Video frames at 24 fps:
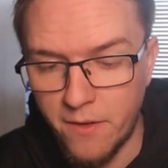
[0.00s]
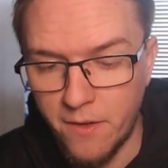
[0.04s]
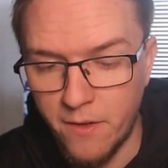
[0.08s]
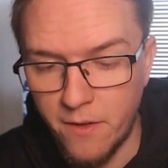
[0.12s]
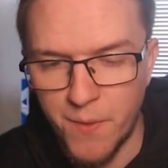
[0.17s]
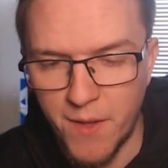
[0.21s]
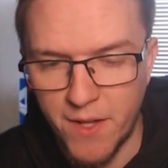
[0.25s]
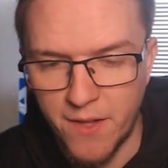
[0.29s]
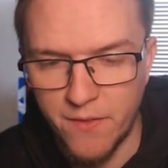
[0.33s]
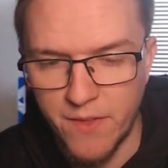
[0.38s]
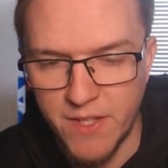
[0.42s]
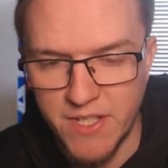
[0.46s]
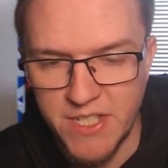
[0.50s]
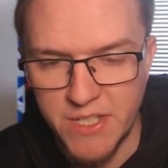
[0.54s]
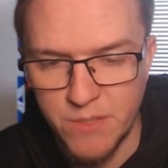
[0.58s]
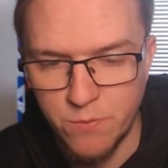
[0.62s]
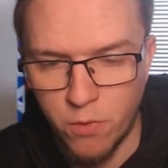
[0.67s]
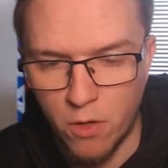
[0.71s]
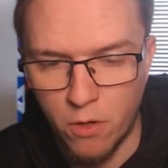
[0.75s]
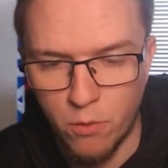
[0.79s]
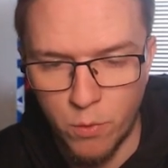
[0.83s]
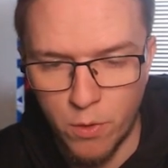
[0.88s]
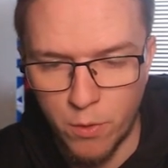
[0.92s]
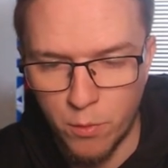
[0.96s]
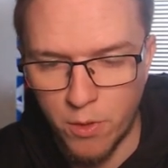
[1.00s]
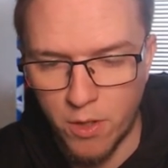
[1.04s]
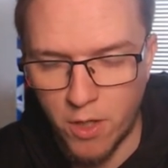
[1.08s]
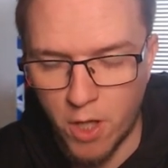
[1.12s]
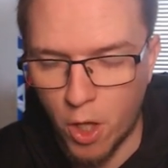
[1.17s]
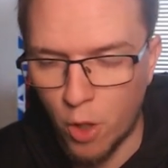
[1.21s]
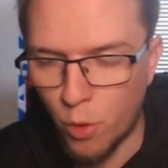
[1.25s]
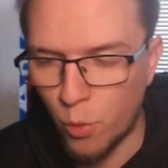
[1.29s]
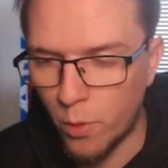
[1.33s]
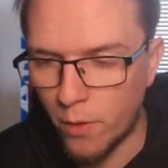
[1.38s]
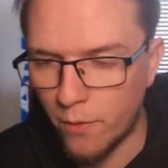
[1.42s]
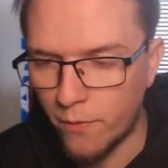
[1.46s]
I think this is what we will
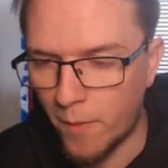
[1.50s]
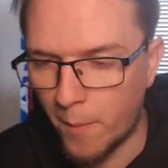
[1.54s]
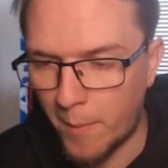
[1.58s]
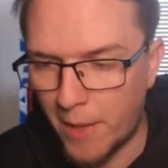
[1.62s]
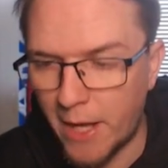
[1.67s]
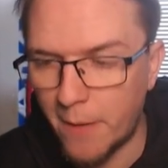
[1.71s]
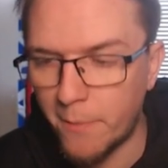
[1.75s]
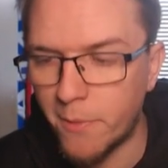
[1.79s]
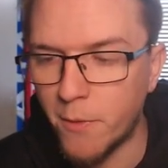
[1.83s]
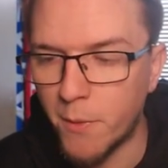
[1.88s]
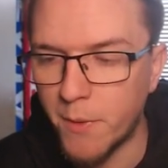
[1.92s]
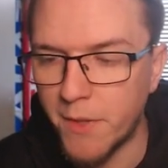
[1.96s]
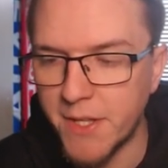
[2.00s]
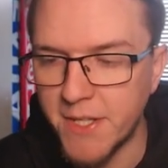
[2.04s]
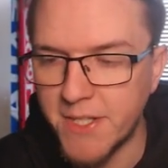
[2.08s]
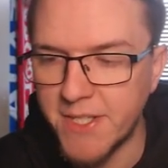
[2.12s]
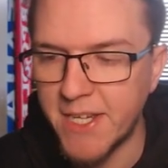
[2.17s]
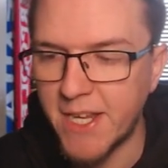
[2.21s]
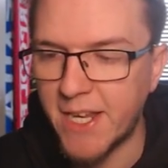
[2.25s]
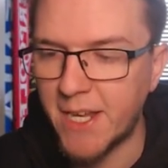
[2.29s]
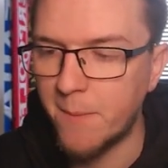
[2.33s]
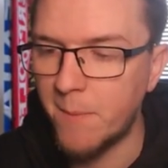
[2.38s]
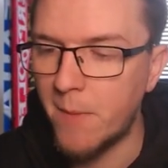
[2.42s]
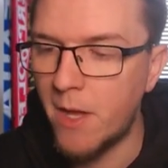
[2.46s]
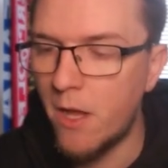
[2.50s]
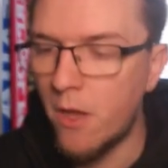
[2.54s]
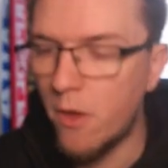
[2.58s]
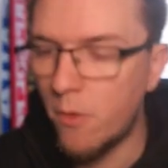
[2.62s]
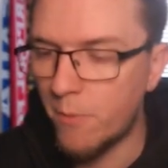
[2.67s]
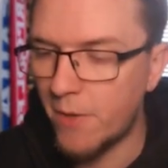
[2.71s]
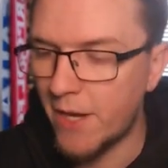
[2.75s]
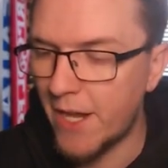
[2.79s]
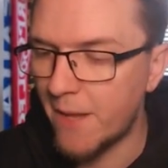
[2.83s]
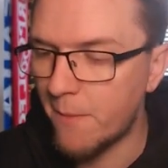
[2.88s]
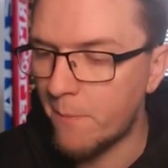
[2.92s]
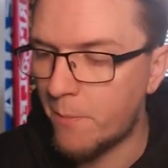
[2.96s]
go with. I'm happy with the team.
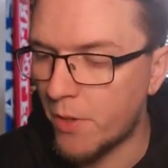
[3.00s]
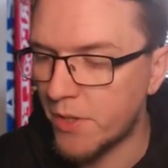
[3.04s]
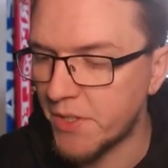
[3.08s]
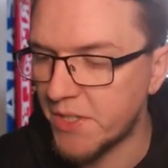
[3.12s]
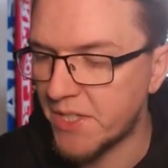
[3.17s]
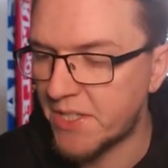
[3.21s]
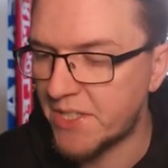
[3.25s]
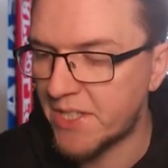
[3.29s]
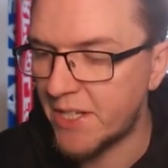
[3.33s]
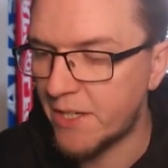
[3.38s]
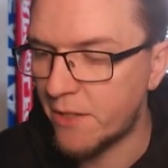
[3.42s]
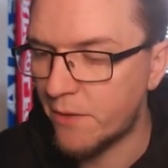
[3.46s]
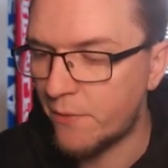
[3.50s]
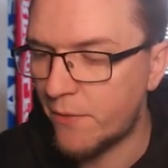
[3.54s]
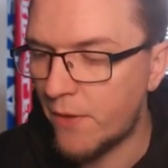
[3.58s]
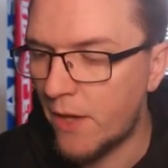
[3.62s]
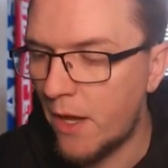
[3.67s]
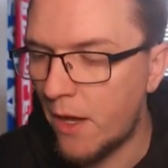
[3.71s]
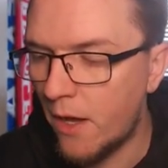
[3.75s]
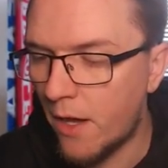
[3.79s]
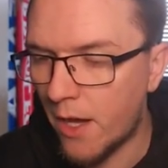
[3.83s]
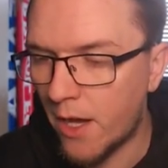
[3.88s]
Playing positive.